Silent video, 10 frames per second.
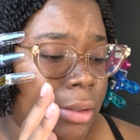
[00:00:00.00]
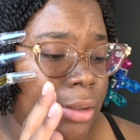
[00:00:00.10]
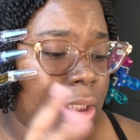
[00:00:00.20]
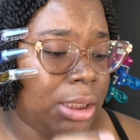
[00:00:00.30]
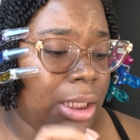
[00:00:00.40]

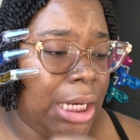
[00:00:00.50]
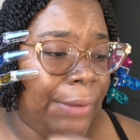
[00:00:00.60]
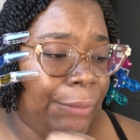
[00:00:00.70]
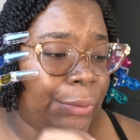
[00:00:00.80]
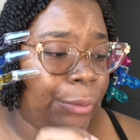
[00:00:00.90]
Just the
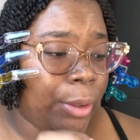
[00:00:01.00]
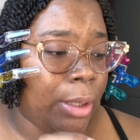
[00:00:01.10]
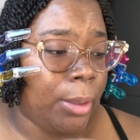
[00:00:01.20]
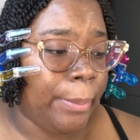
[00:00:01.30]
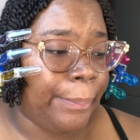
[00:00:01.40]
difference
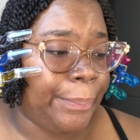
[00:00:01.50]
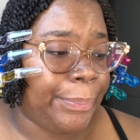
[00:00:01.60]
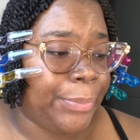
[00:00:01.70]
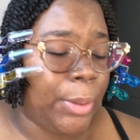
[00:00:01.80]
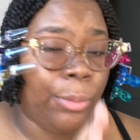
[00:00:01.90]
from
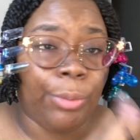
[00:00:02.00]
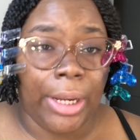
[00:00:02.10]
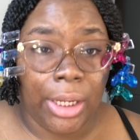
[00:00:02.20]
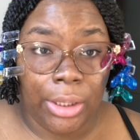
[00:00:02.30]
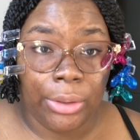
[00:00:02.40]
the
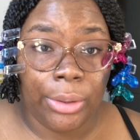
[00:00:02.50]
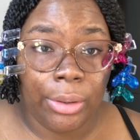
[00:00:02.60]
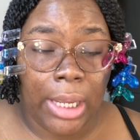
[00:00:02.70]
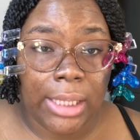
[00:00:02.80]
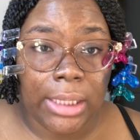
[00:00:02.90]
regular
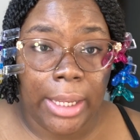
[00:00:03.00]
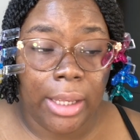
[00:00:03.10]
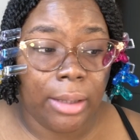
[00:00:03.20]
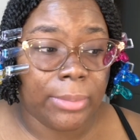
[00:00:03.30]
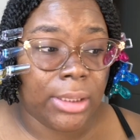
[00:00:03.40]
As I
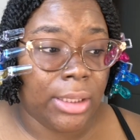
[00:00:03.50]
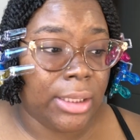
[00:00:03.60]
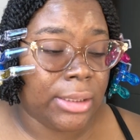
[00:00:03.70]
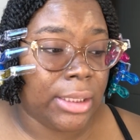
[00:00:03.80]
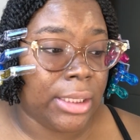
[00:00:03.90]
Am to
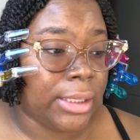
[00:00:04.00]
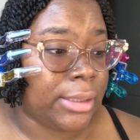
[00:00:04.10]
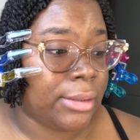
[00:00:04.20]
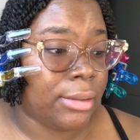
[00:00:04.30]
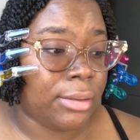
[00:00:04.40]
this
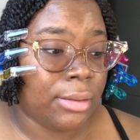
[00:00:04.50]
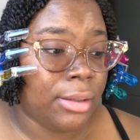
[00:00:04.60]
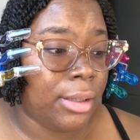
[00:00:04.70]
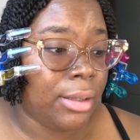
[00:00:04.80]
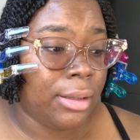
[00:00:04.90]
is
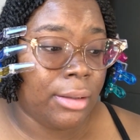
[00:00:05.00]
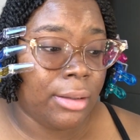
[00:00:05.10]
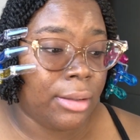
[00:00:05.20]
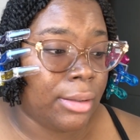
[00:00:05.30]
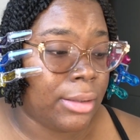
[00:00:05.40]

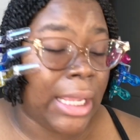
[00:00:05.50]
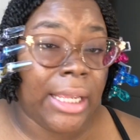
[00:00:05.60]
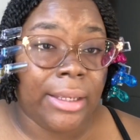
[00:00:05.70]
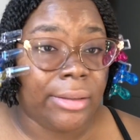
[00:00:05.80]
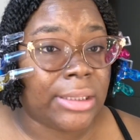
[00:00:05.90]

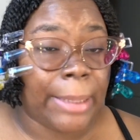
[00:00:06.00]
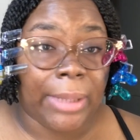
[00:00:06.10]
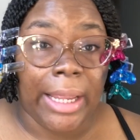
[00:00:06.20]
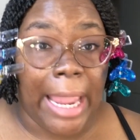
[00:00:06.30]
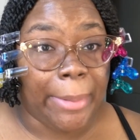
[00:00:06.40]
they stepped
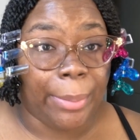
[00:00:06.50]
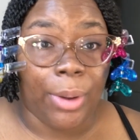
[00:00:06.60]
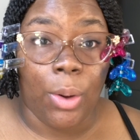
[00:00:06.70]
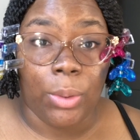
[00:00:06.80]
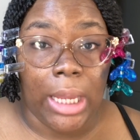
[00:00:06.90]
their game up a
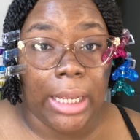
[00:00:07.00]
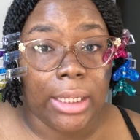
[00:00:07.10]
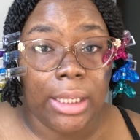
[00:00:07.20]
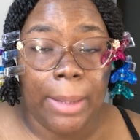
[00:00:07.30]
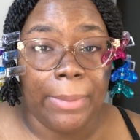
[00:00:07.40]
whole lot.
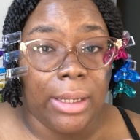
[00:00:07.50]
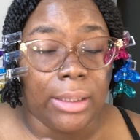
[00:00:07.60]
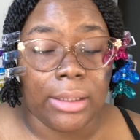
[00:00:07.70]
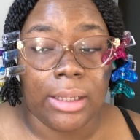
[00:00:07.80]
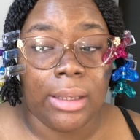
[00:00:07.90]
I
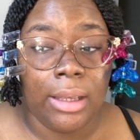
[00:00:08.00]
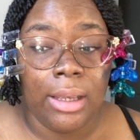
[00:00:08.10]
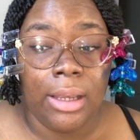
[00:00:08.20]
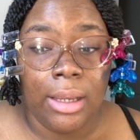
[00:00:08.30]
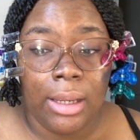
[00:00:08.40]
mean,
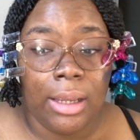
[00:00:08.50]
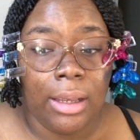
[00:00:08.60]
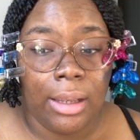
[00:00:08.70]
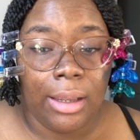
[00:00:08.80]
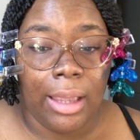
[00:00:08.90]

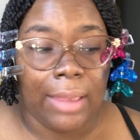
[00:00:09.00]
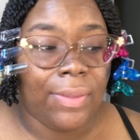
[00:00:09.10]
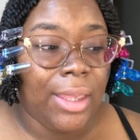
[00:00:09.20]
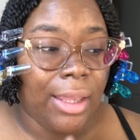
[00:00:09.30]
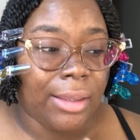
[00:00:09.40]
I
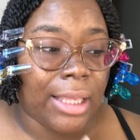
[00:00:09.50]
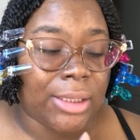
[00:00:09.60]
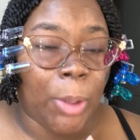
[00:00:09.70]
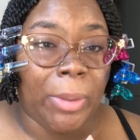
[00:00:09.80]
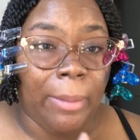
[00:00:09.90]
think that's
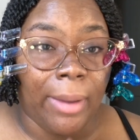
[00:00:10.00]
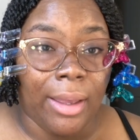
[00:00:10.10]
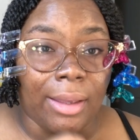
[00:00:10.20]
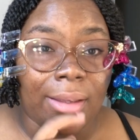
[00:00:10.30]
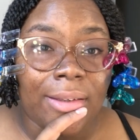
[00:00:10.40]
gonna be
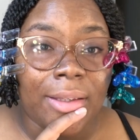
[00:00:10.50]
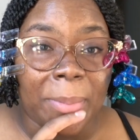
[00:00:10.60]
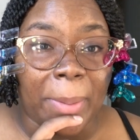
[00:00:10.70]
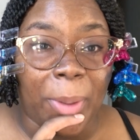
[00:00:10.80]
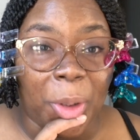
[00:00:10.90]
my
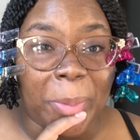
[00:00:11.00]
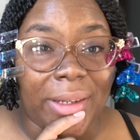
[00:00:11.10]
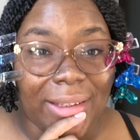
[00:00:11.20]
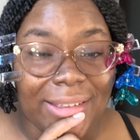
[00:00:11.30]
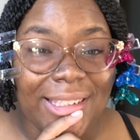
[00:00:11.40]

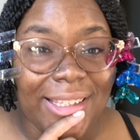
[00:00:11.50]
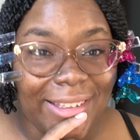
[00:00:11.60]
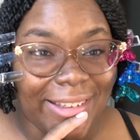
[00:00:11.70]
permanent